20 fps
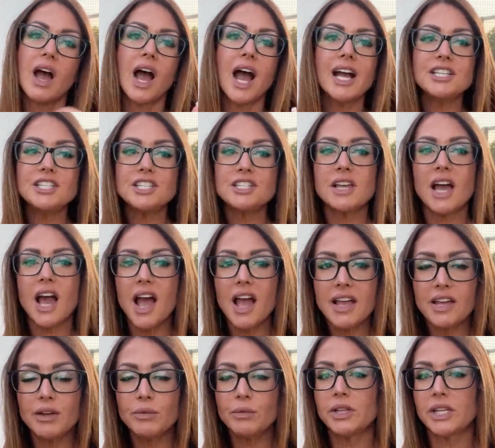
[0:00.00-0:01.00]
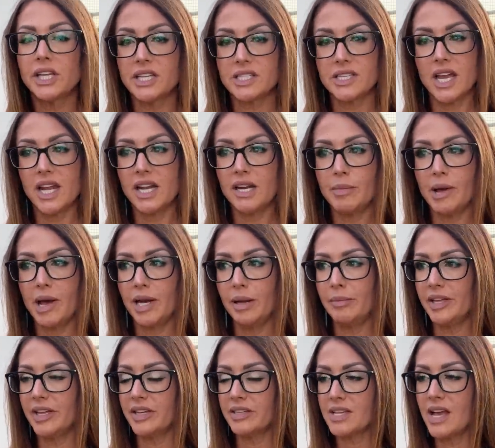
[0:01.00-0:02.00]
I just, I get really excited about it
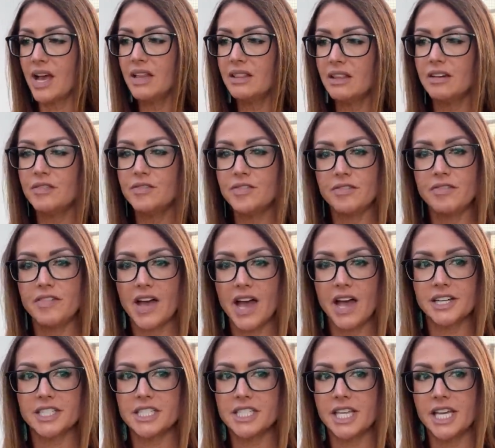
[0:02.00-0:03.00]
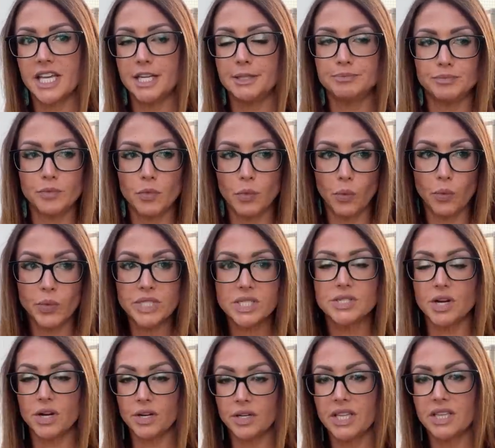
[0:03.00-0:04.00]
because I love the fact that when we
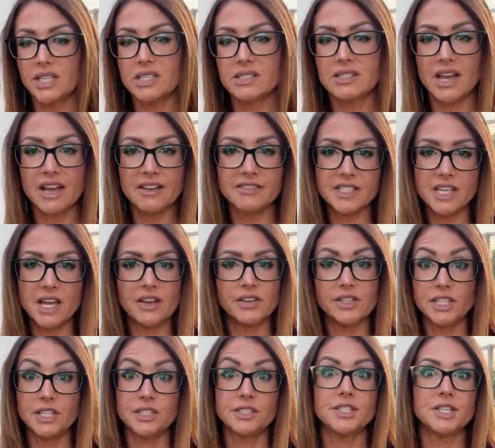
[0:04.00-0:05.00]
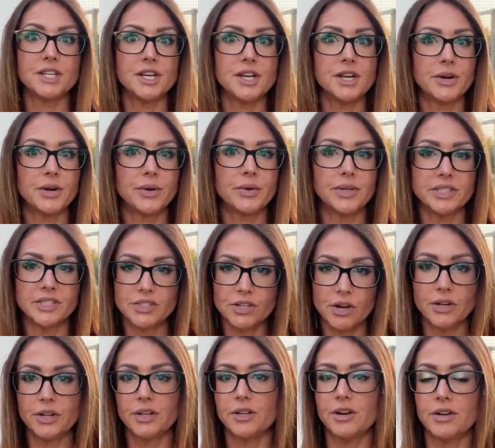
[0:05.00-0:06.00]
started this lifestyle years ago and
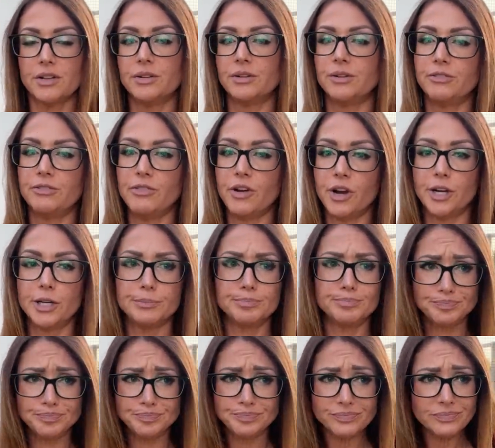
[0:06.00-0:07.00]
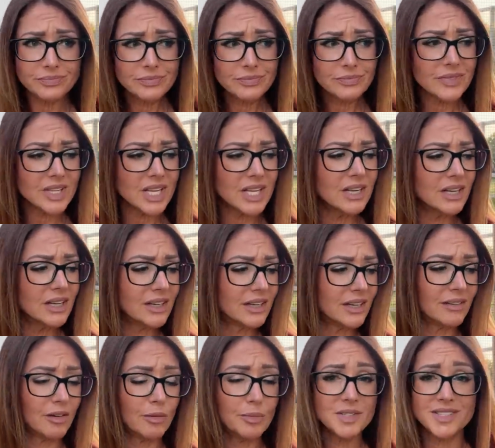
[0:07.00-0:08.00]
started our little farm
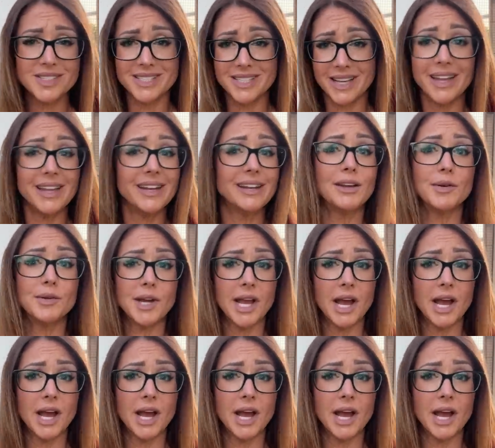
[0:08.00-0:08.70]
uh, almost a decade ago